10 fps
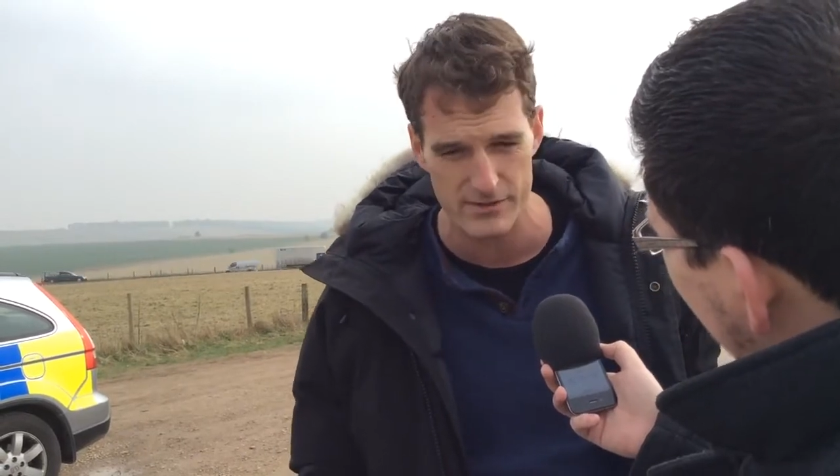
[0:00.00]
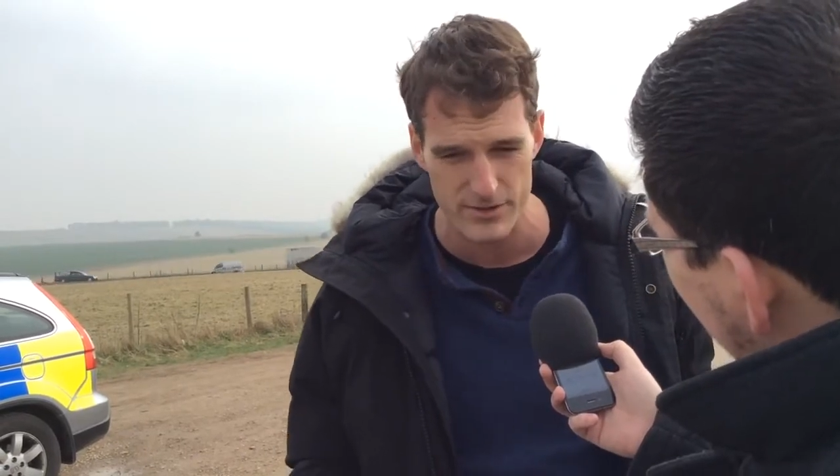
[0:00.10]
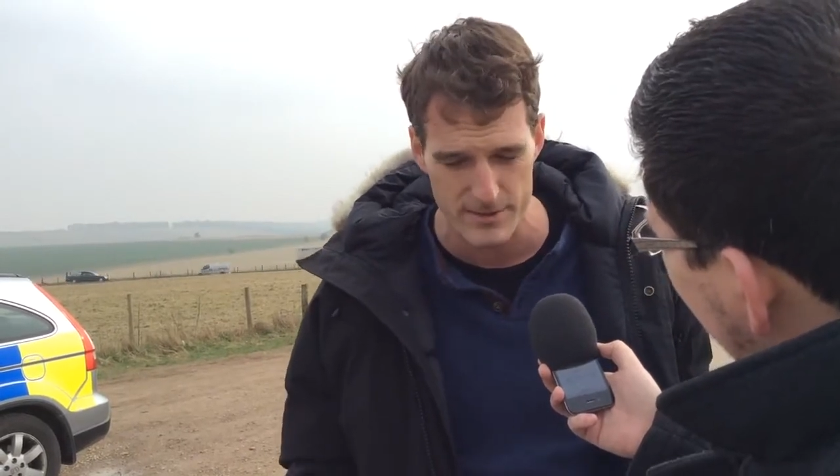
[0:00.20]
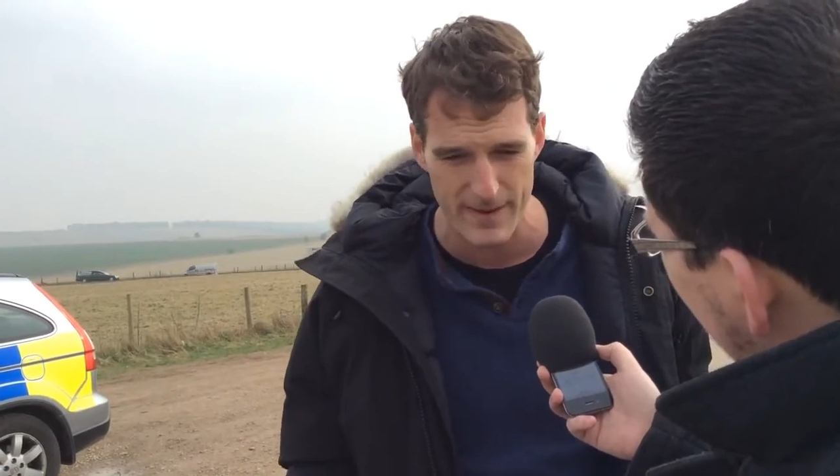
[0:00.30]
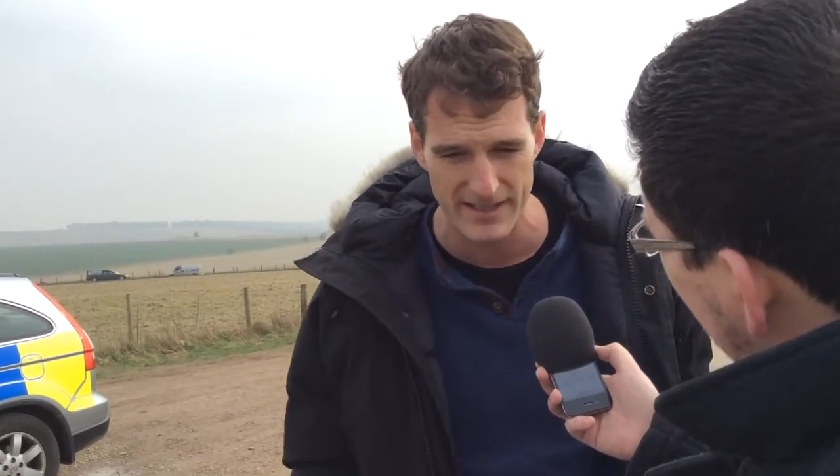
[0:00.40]
is
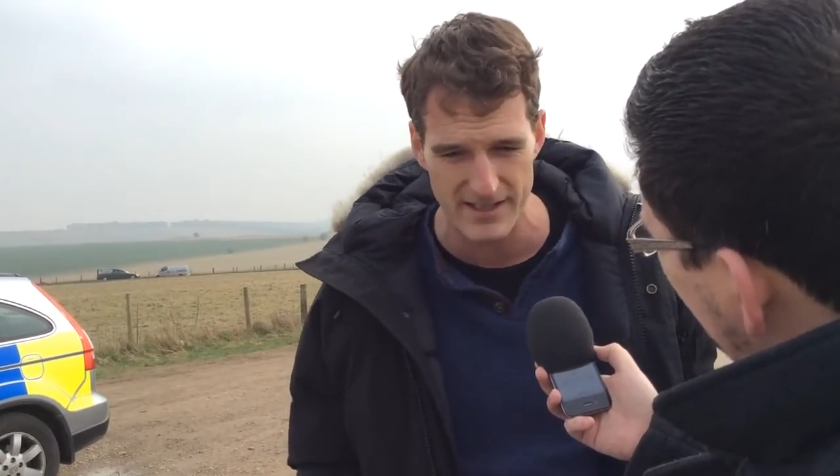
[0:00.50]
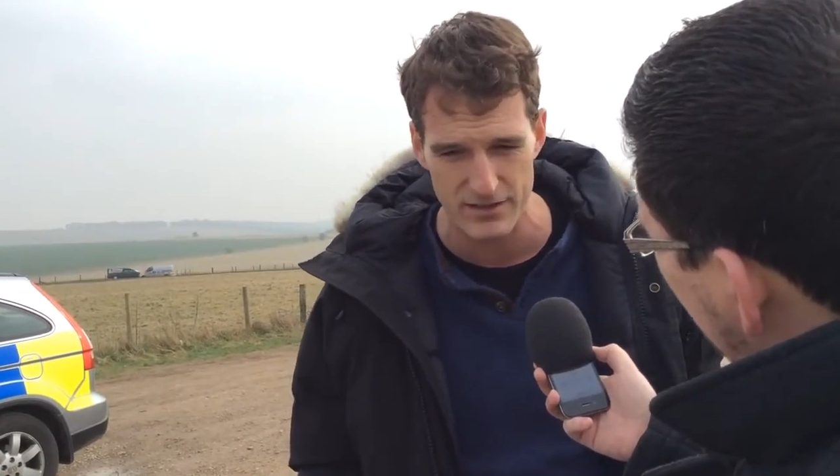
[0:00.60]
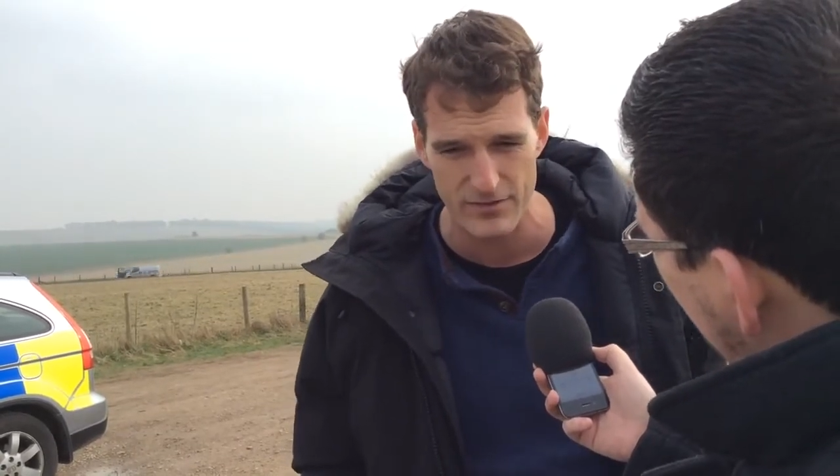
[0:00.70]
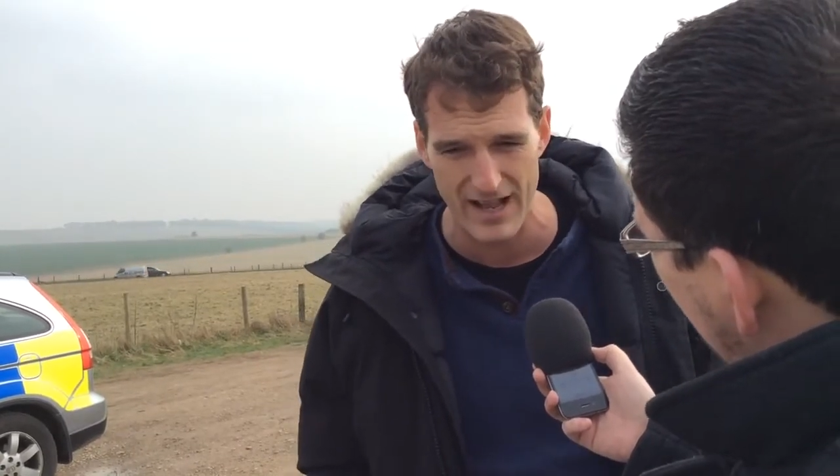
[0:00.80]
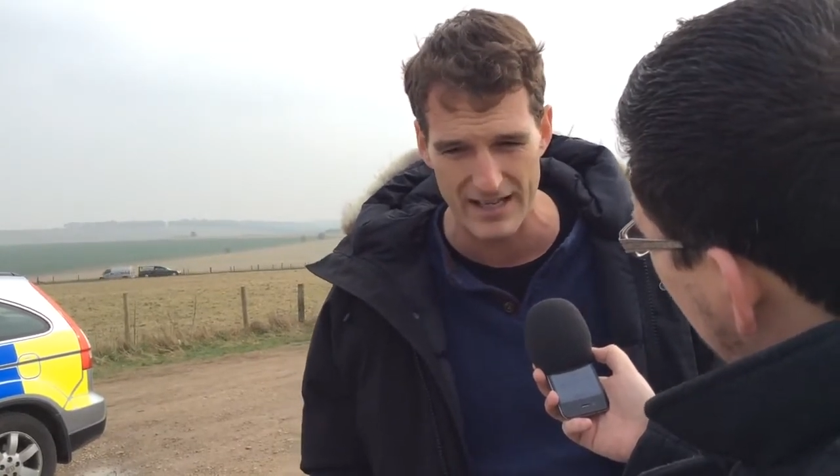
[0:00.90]
respected
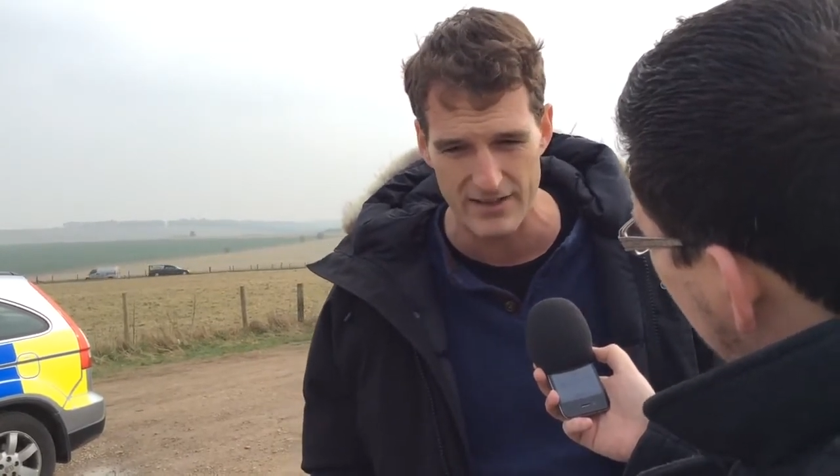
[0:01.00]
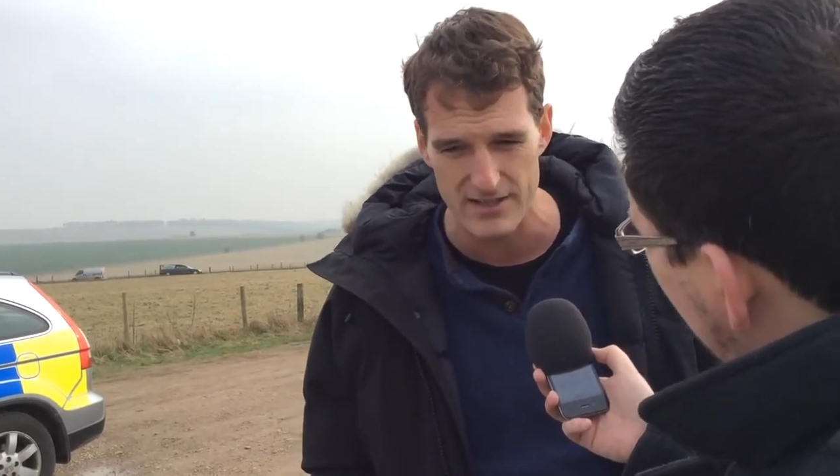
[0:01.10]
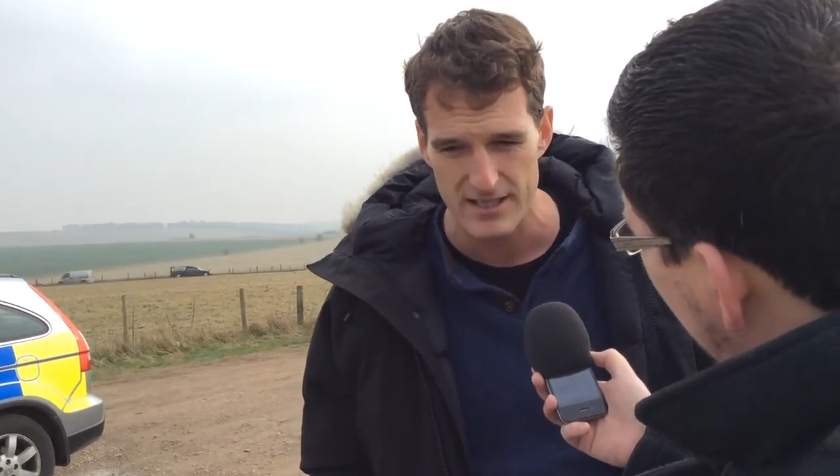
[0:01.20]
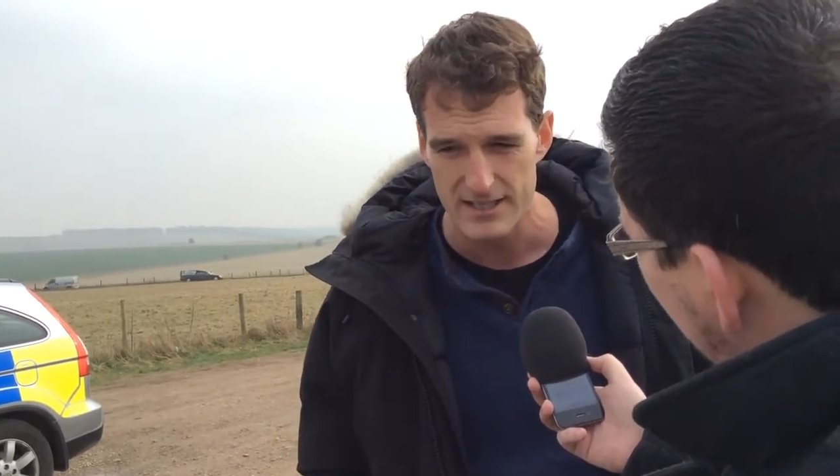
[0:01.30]
and valued,